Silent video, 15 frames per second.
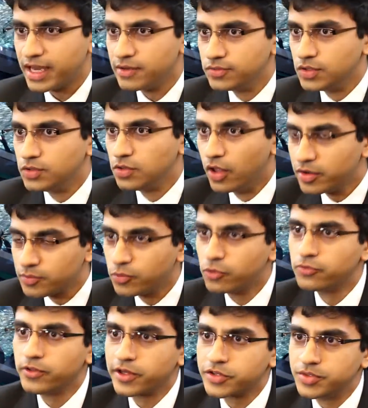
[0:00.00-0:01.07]
I have a lot
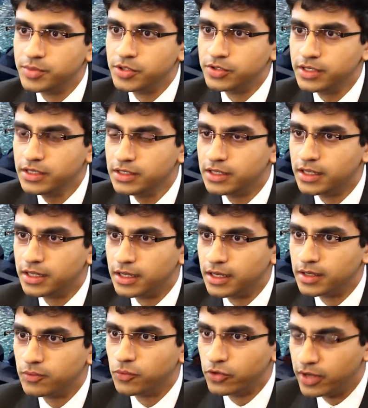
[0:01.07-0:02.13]
more flexibility than
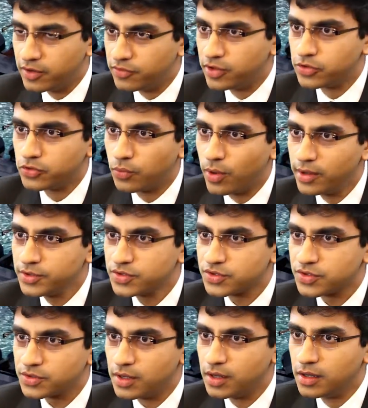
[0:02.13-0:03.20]
I would have otherwise.